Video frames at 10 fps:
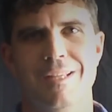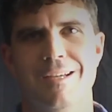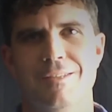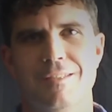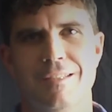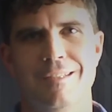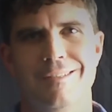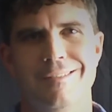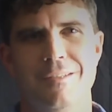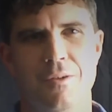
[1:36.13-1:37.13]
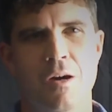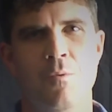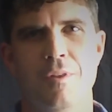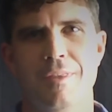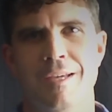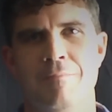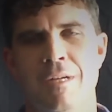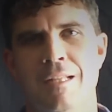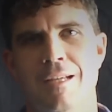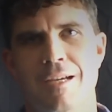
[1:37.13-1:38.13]
realized, you know, I want that
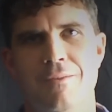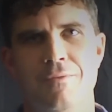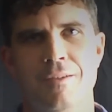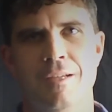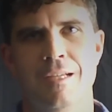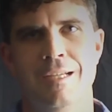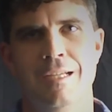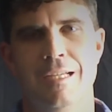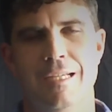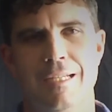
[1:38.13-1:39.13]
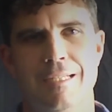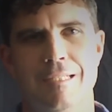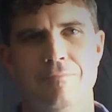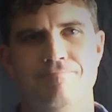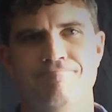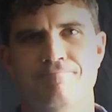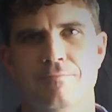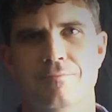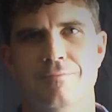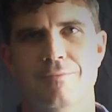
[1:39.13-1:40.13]
in my life. And
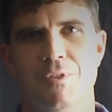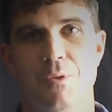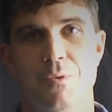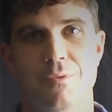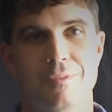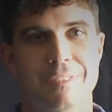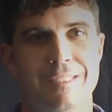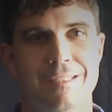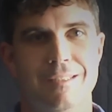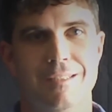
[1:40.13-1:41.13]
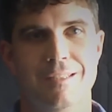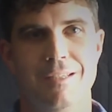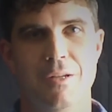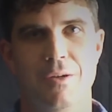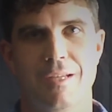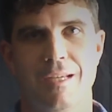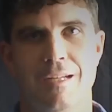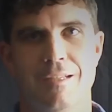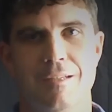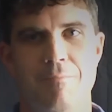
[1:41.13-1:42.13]
so, you know,
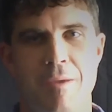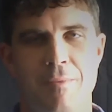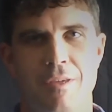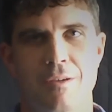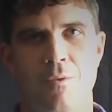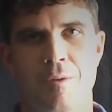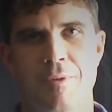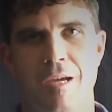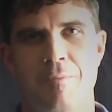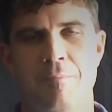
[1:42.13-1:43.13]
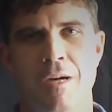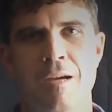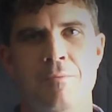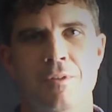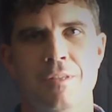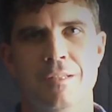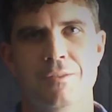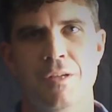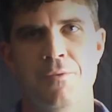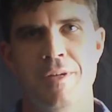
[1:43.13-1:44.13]
it made me want to pick up the Bible
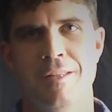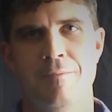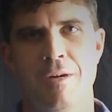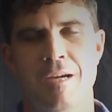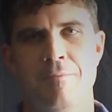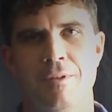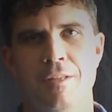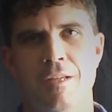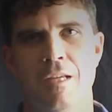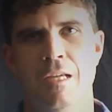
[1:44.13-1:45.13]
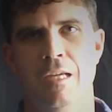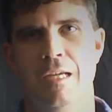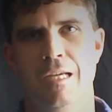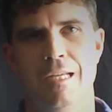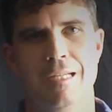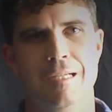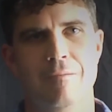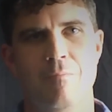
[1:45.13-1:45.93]
and start reading the Bible. And,